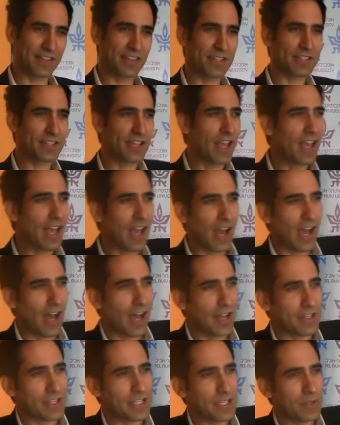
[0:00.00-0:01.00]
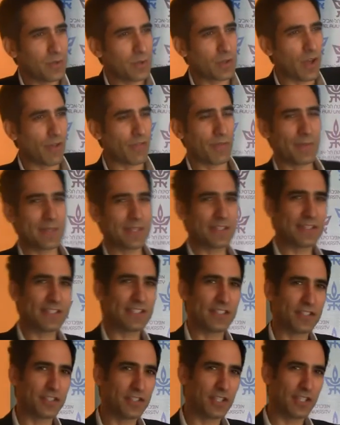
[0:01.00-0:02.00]
this new government
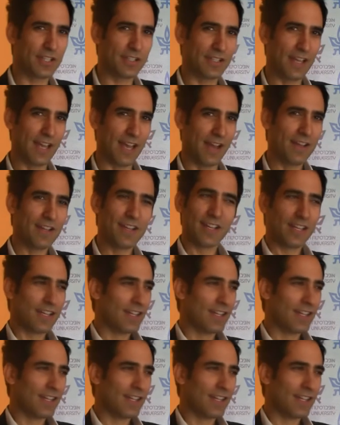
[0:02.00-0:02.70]
decision. Yeah.